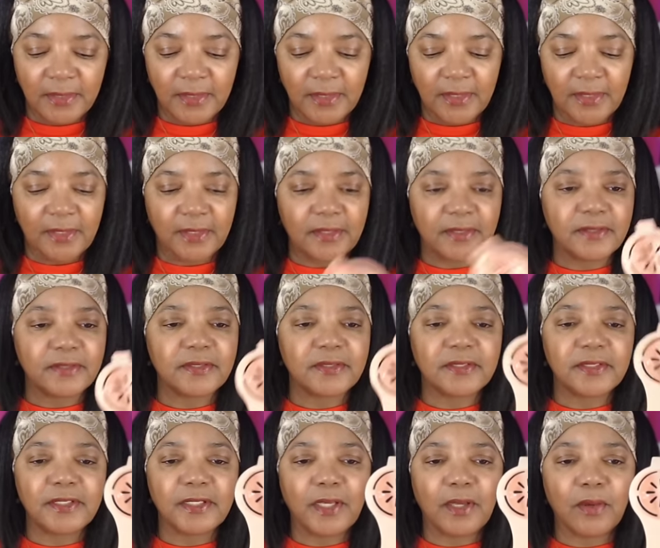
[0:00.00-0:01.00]
and
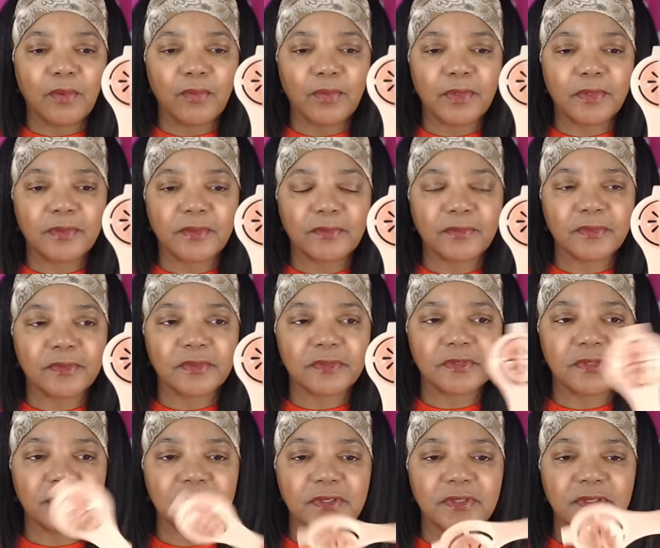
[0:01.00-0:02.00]
see how well it works.
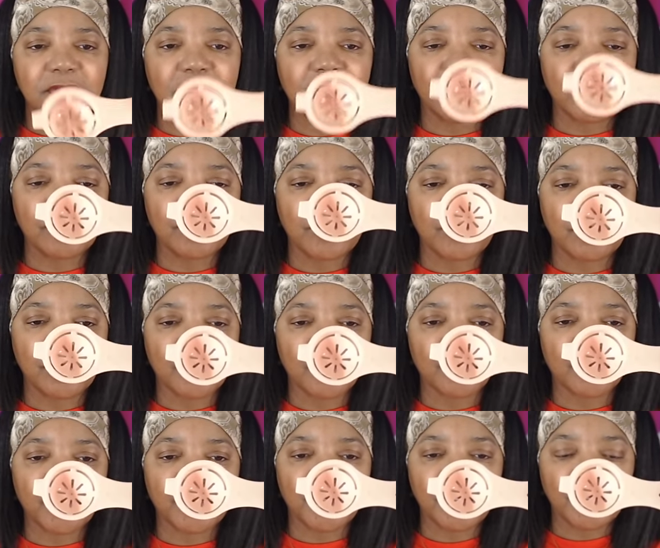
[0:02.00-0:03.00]
It looks like it would work
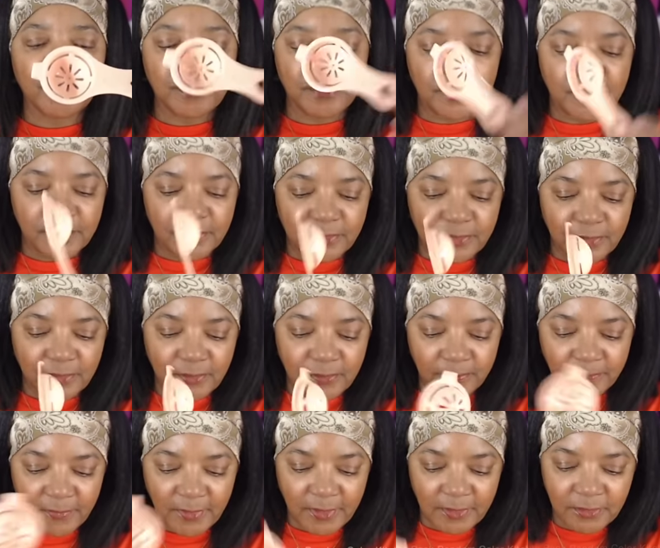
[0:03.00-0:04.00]
pretty good. So
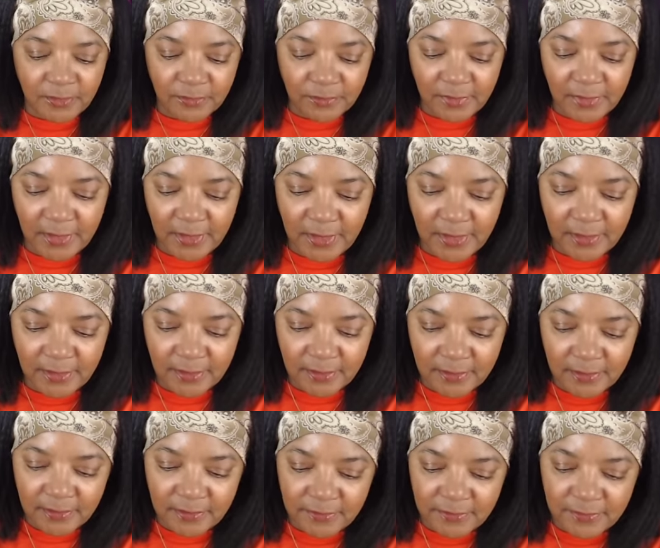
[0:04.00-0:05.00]
that's what that is.